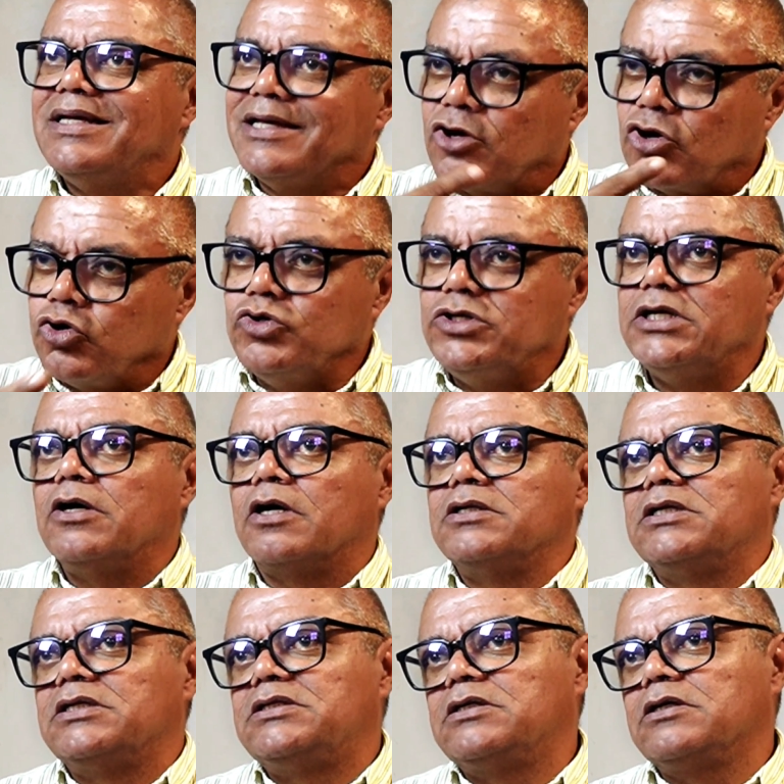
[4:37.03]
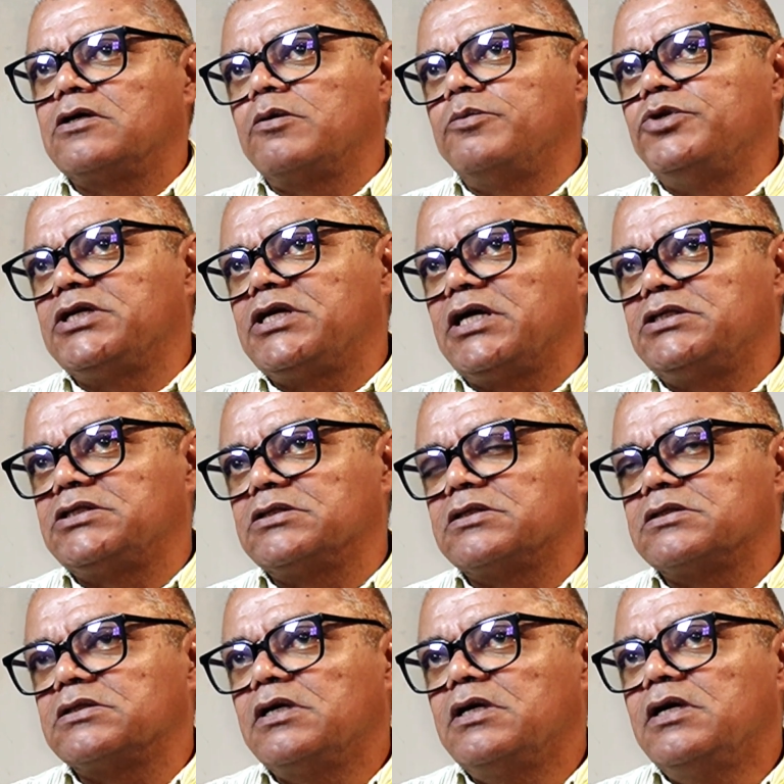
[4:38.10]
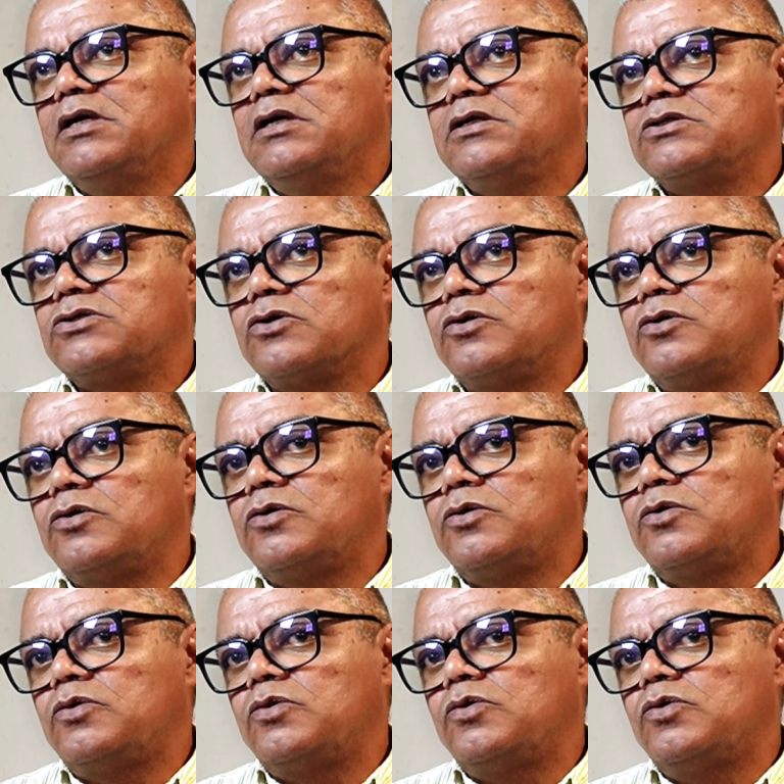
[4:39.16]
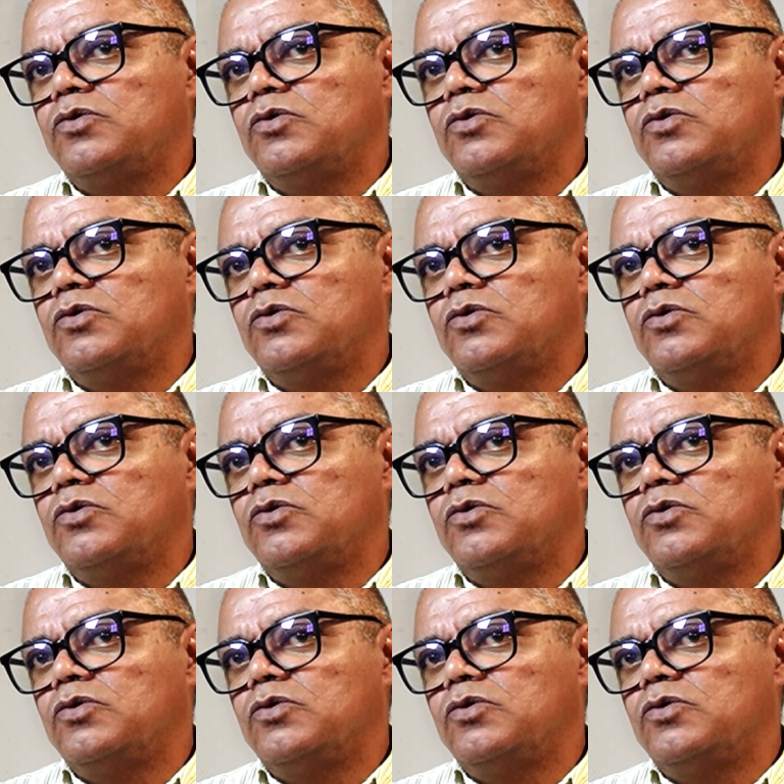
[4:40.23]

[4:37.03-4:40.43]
included under communications. So